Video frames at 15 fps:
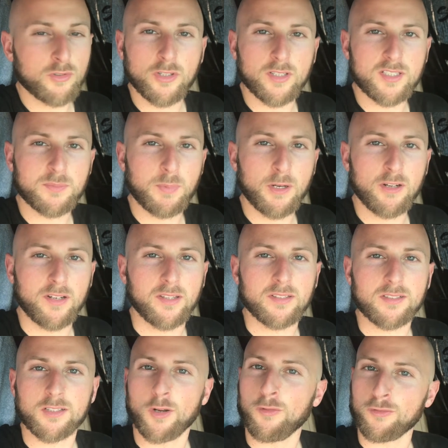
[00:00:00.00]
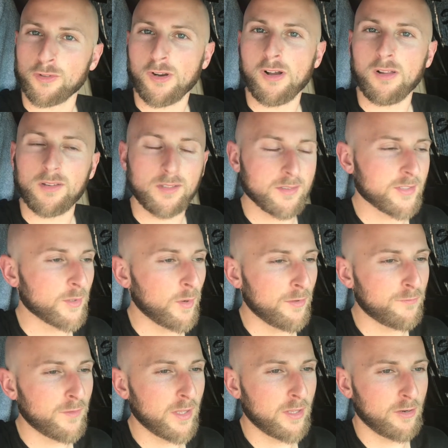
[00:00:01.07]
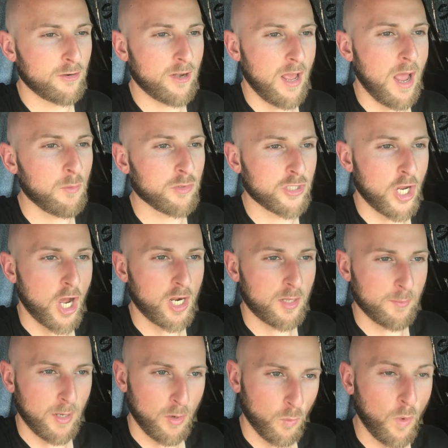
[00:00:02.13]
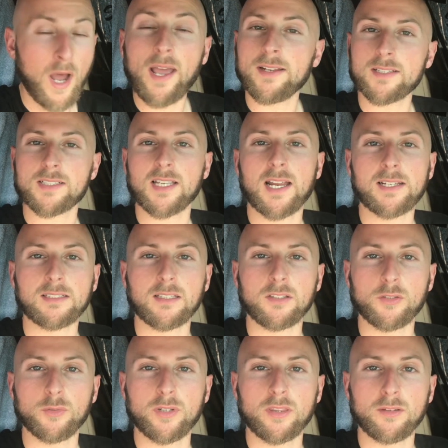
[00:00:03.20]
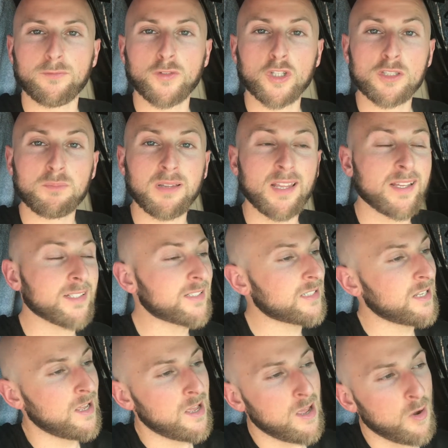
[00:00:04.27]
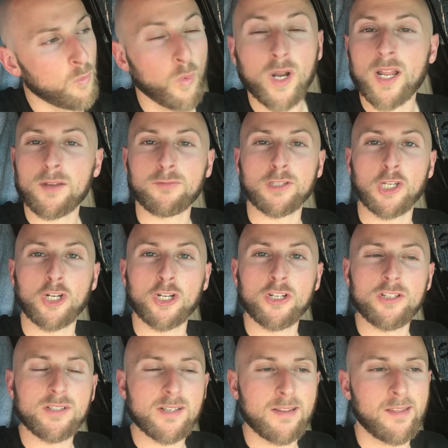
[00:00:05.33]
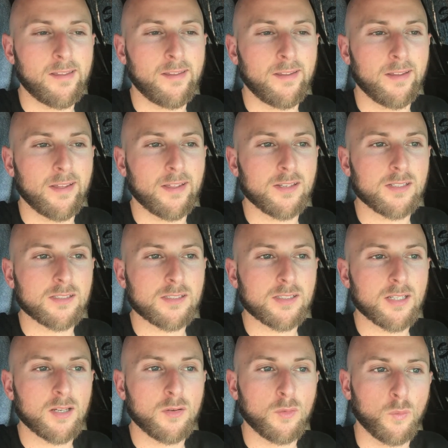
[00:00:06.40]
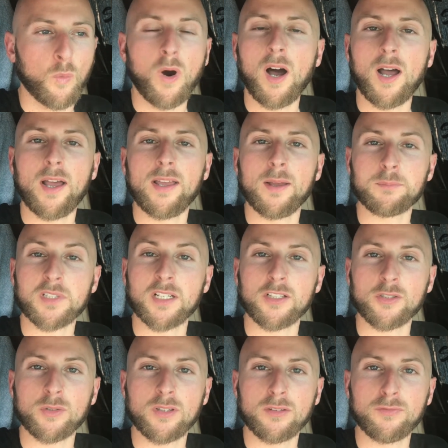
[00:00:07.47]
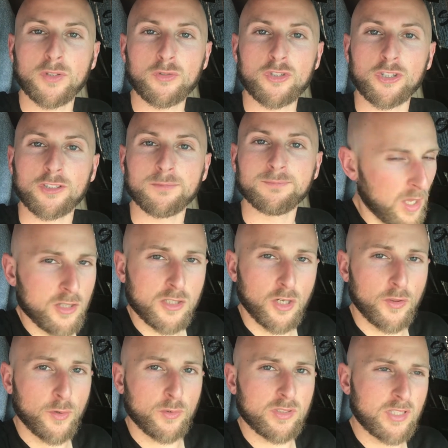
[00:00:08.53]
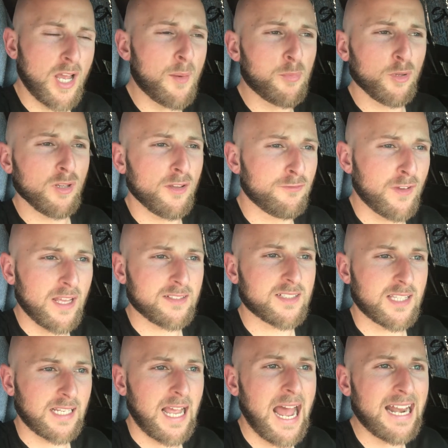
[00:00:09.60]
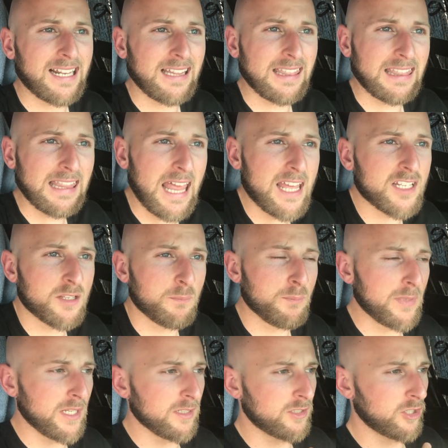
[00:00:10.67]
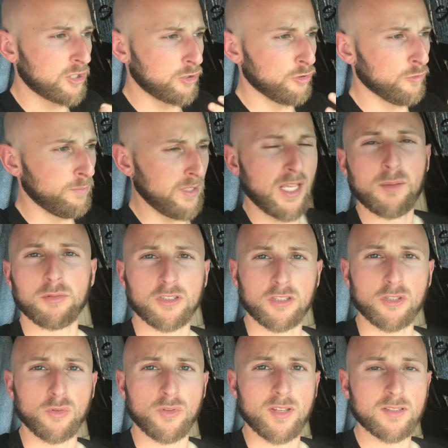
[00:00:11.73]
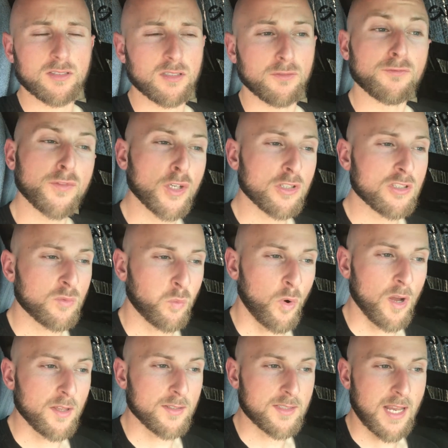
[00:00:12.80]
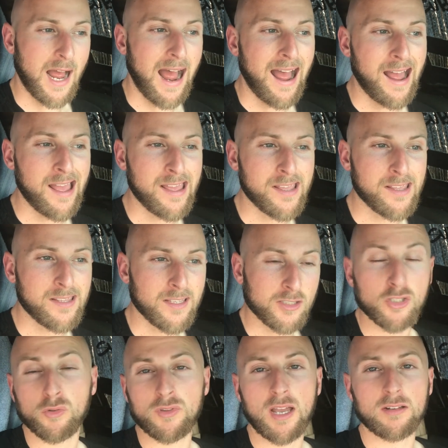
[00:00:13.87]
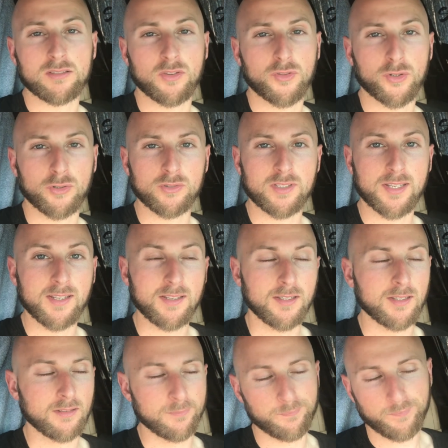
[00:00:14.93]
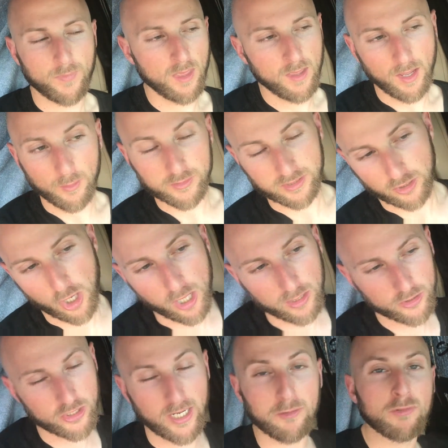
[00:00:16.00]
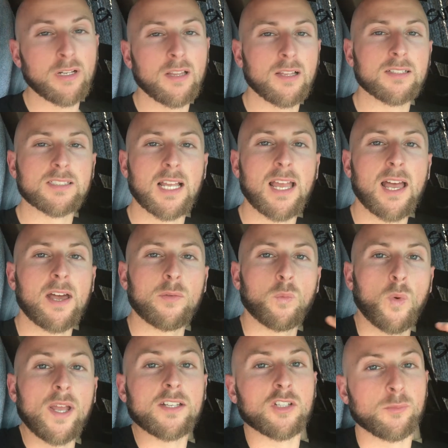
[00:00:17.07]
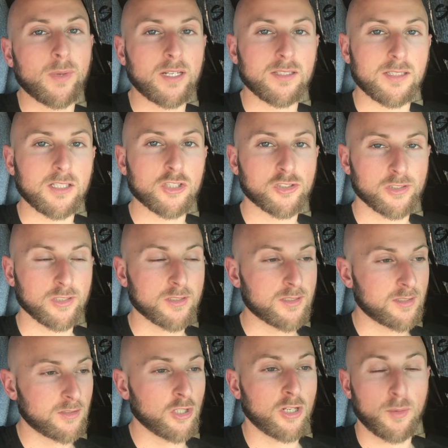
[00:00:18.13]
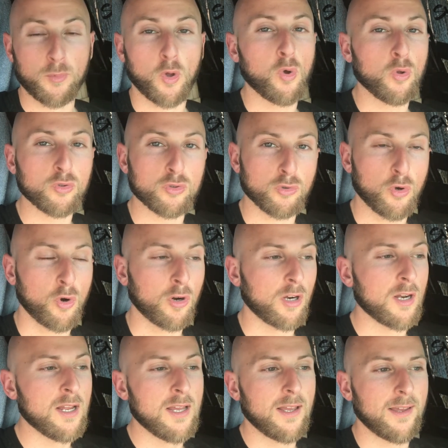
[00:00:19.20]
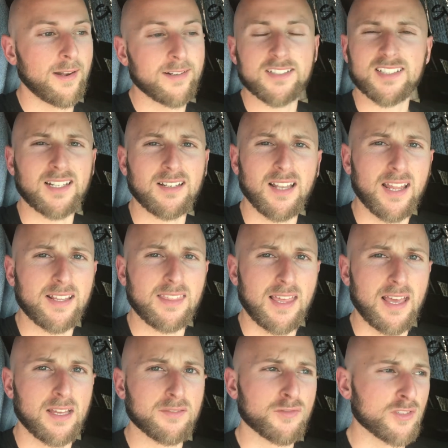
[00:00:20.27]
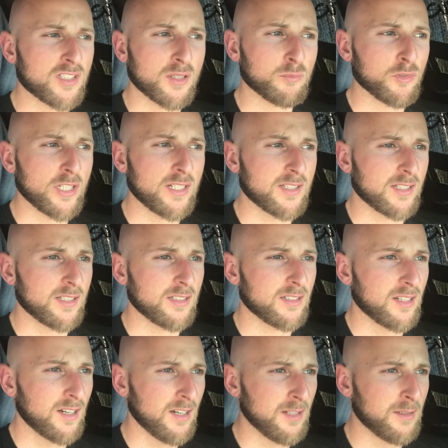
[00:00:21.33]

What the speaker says: good experience overall, and so I figured I would talk about why I decided to do it in the first place, what I've learned, and why I'm gonna do it in the future. So there was a couple events that kind of led me to be able to do this. The first was in 2013, I was in college and I realized I had way too many t-shirts, took up a whole drawer, and I just didn't like that for some reason.